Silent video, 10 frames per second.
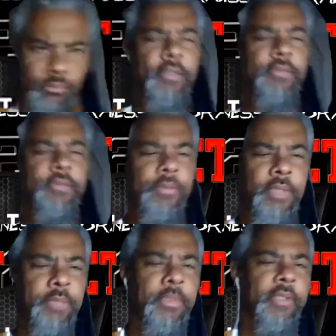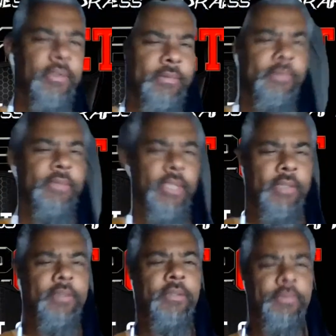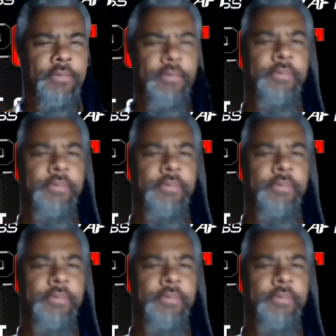is so true. Amen. That is mm. so true.